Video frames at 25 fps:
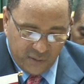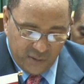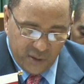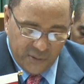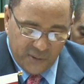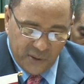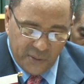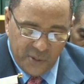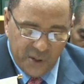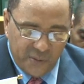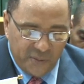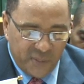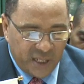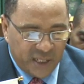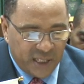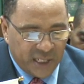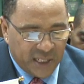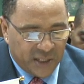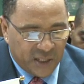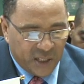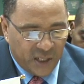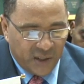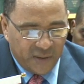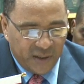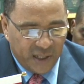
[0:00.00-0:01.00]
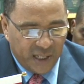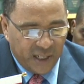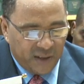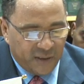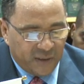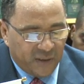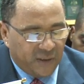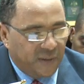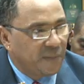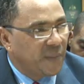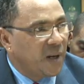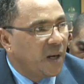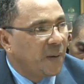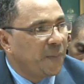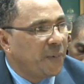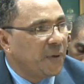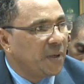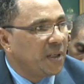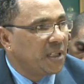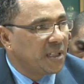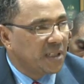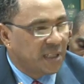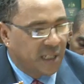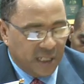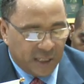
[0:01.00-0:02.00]
of the former Minister of Health, my
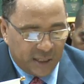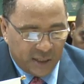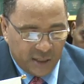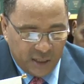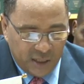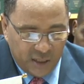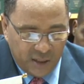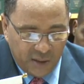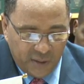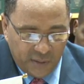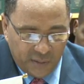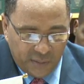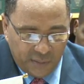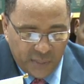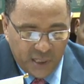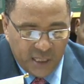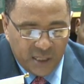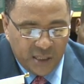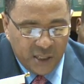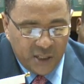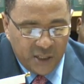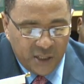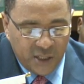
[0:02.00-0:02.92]
predecessor, Mr.